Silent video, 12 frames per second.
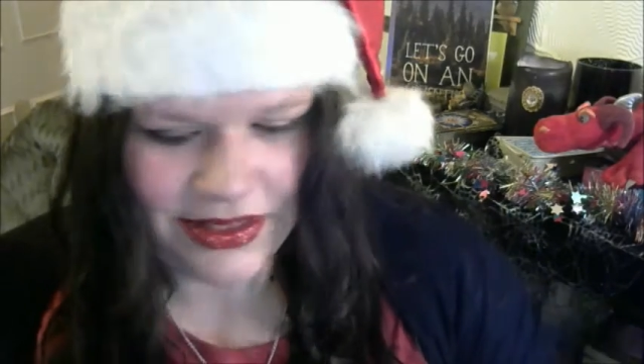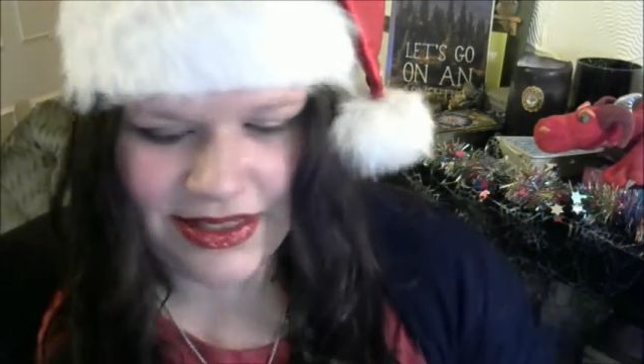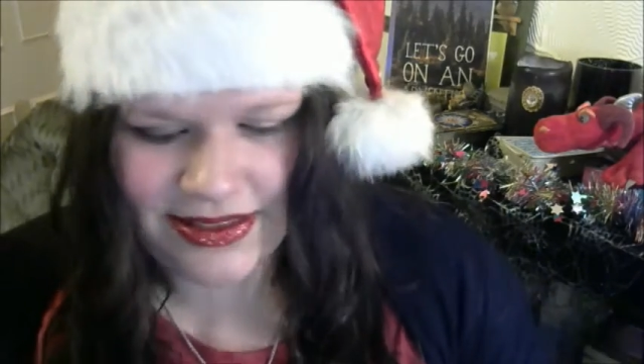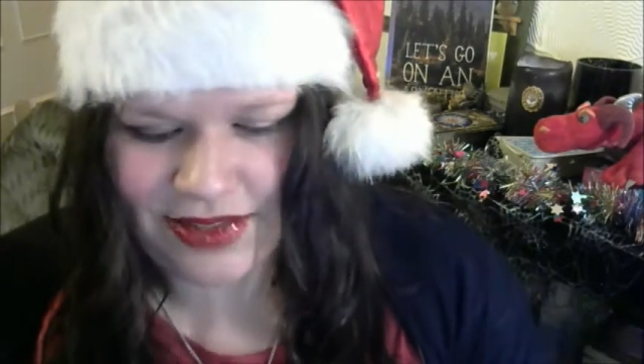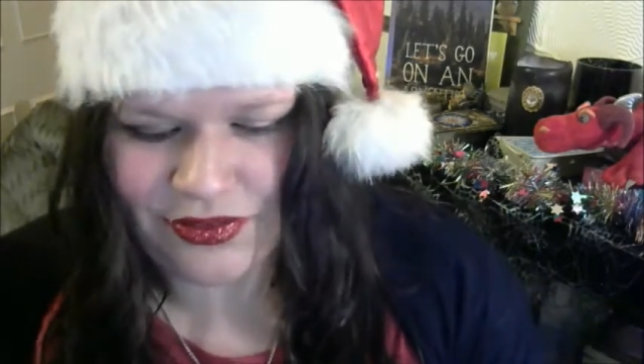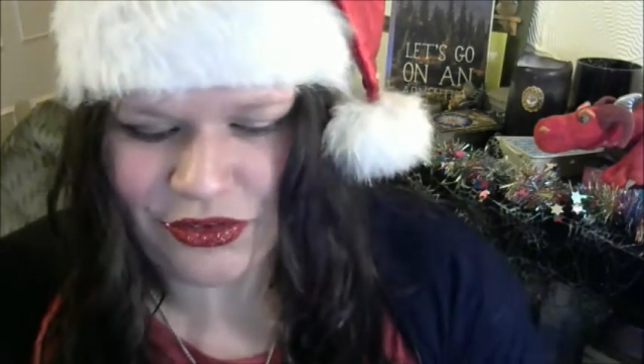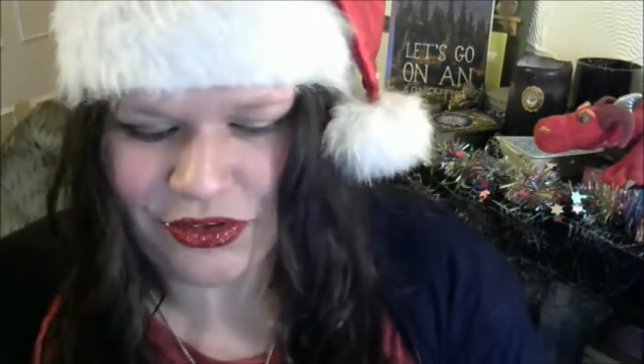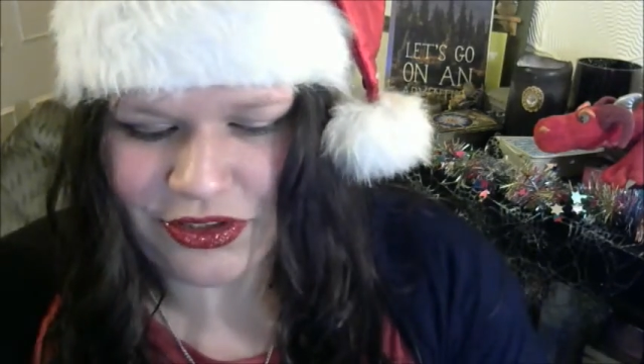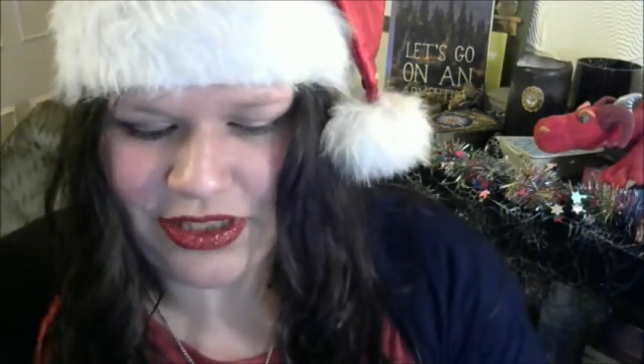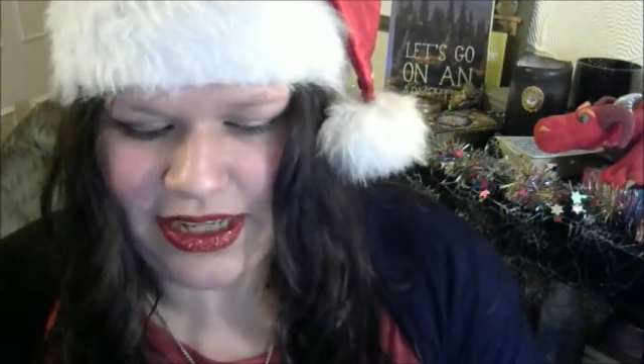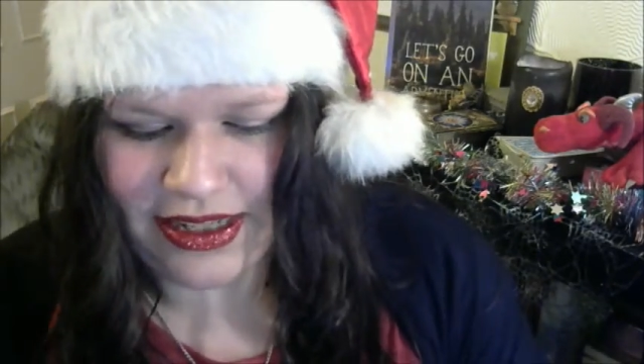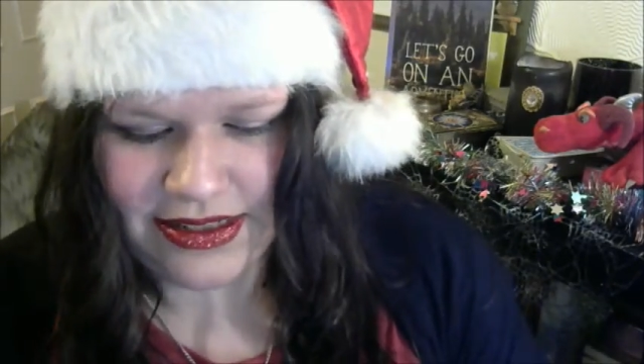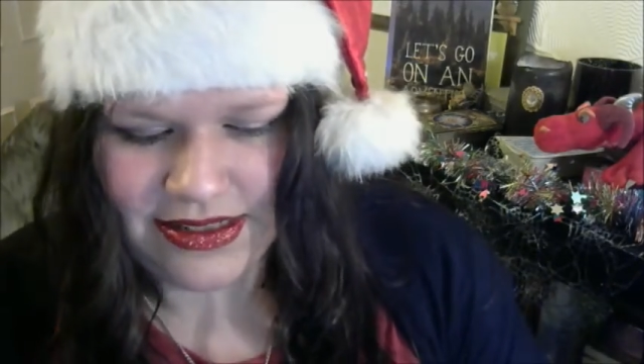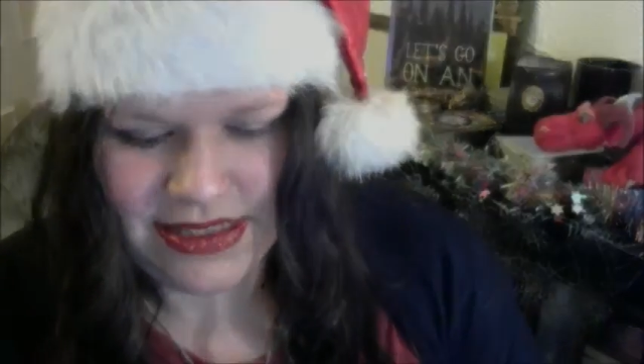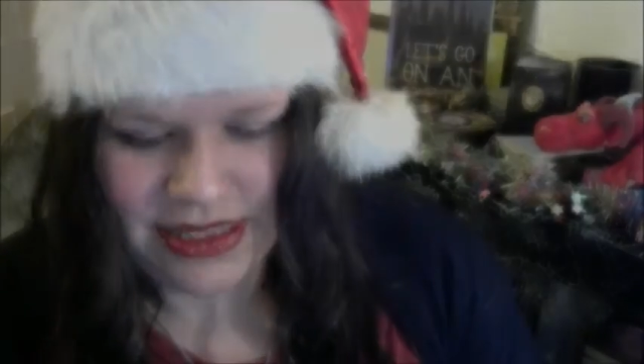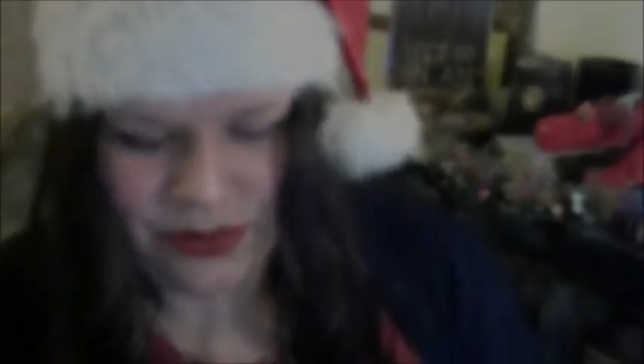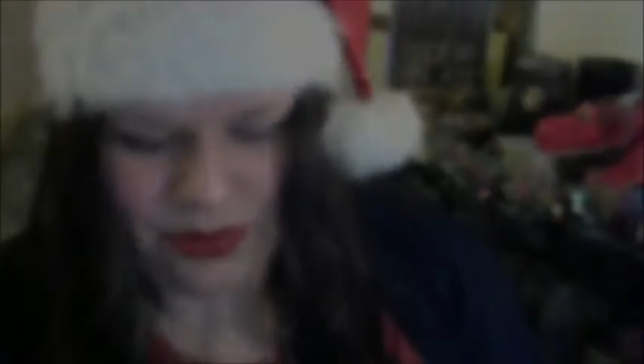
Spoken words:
let's have a look and see